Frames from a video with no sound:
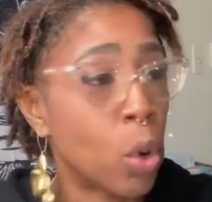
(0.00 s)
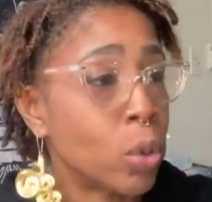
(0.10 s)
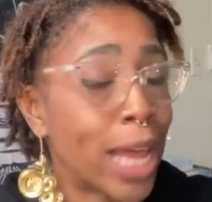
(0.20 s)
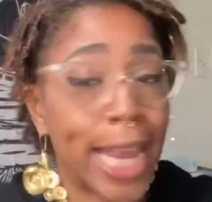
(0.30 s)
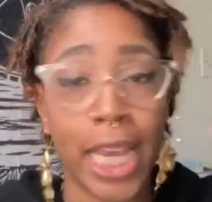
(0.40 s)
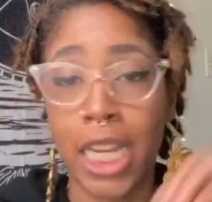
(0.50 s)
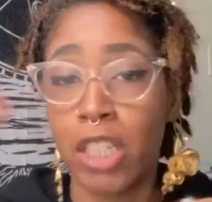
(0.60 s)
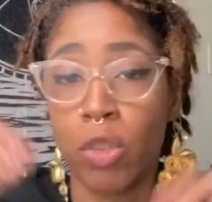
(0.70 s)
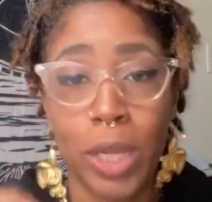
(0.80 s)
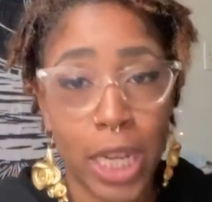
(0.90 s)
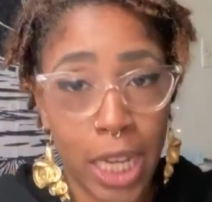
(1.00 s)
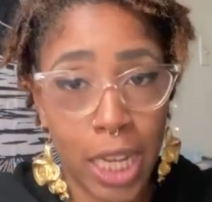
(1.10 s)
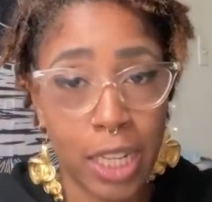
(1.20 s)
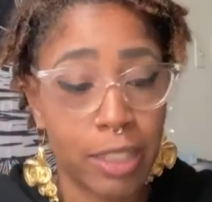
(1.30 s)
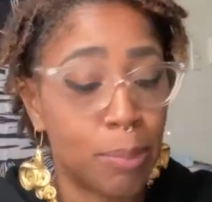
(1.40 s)
like it is what it
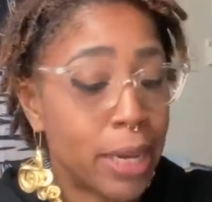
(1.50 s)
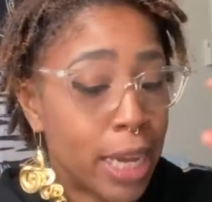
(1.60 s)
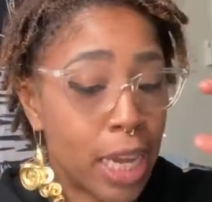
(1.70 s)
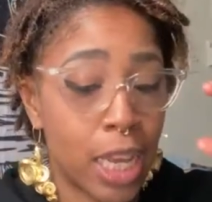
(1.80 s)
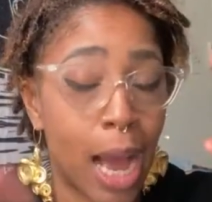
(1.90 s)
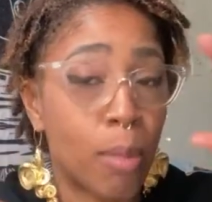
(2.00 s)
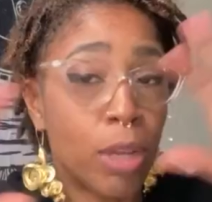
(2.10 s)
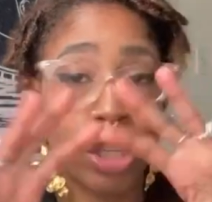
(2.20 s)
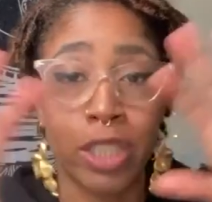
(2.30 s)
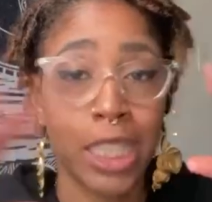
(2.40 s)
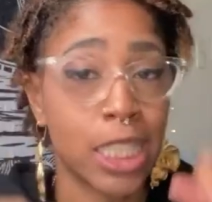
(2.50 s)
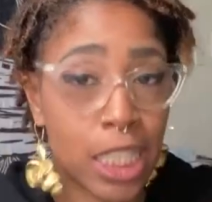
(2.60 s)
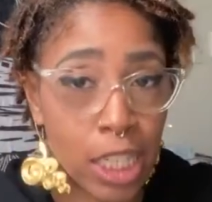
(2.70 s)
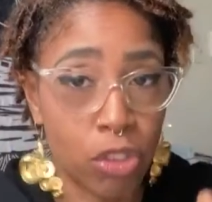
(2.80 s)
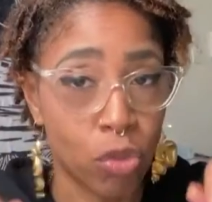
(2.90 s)
is. But a
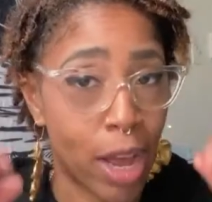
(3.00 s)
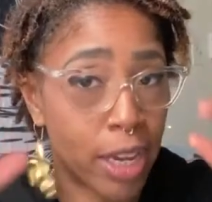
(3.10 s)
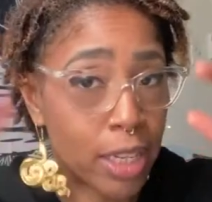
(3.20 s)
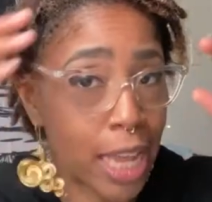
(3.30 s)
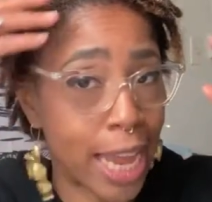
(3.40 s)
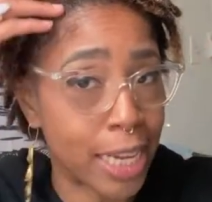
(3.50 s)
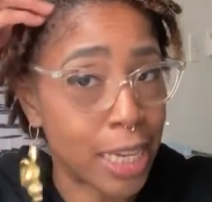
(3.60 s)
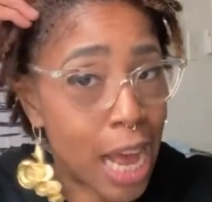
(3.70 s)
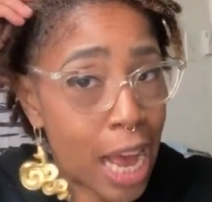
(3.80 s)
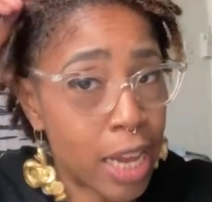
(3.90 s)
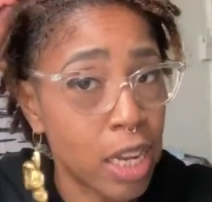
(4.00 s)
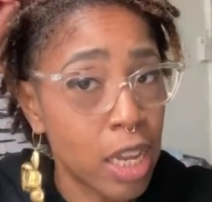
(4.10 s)
sister is trying to like not